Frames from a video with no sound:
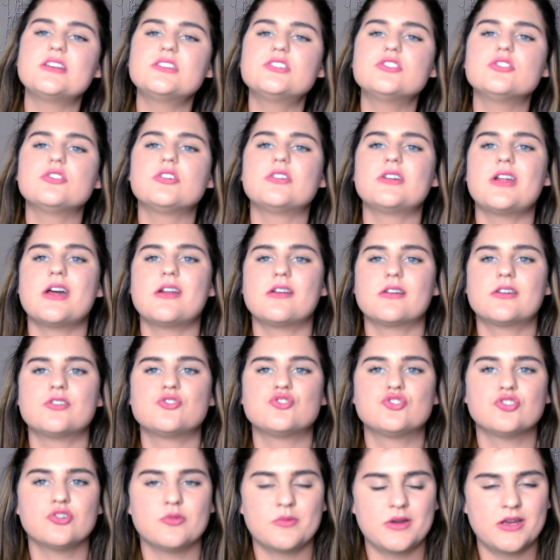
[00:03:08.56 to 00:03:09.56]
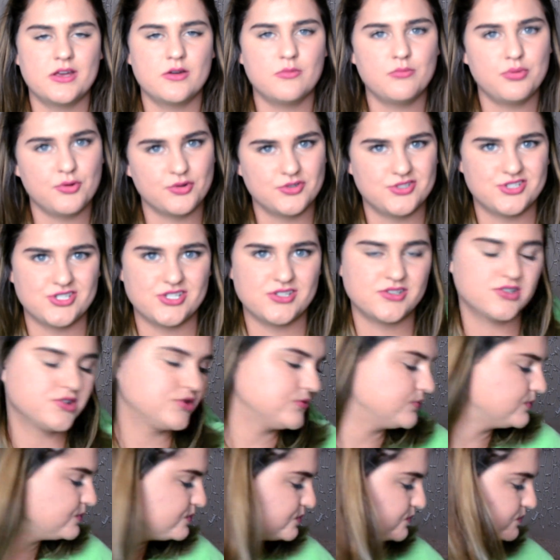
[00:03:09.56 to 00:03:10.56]
need to learn how to control my impulses.
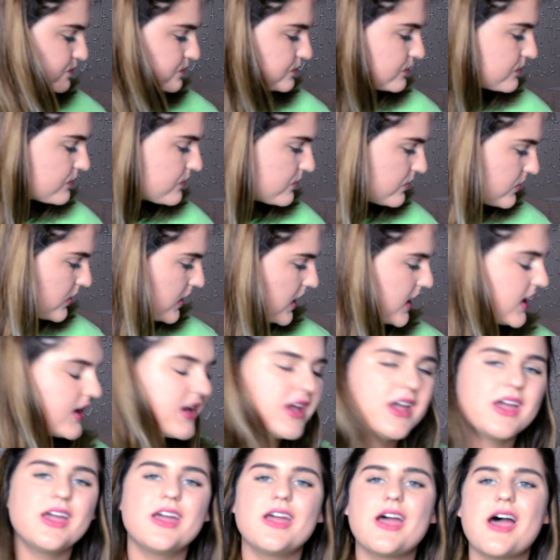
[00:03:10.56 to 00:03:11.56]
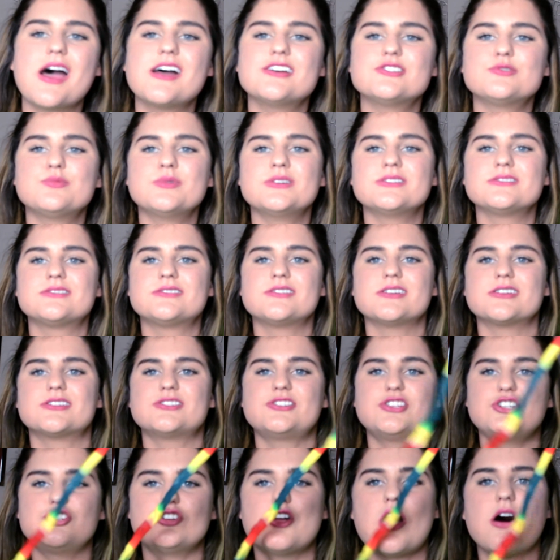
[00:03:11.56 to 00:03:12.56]
Okay, I spent
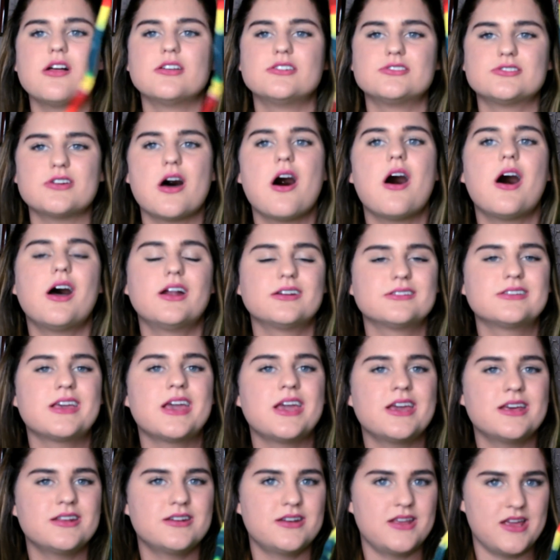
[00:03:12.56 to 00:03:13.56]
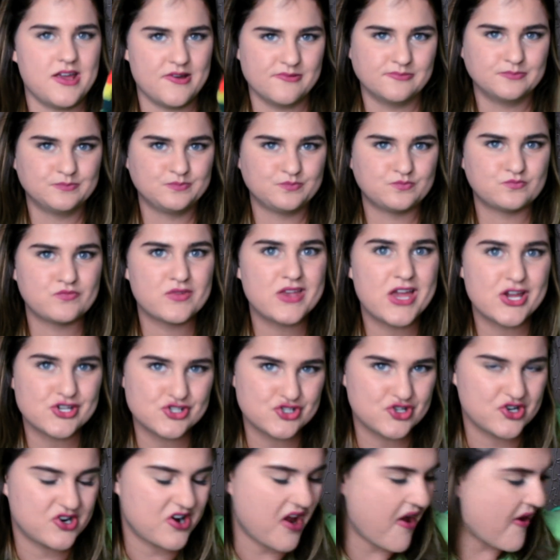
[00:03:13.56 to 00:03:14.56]
$16 on candy
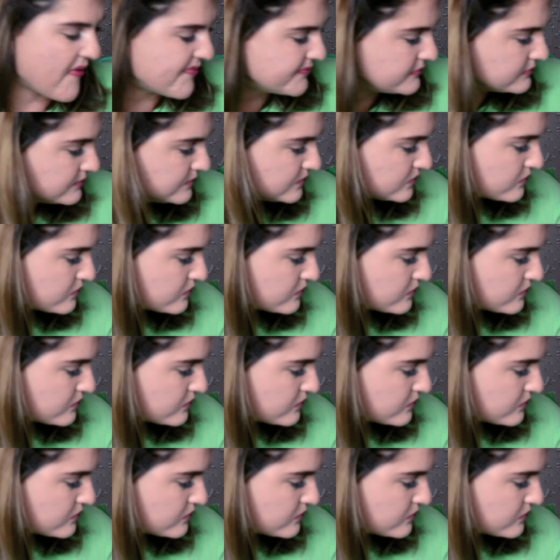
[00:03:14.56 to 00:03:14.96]
yesterday.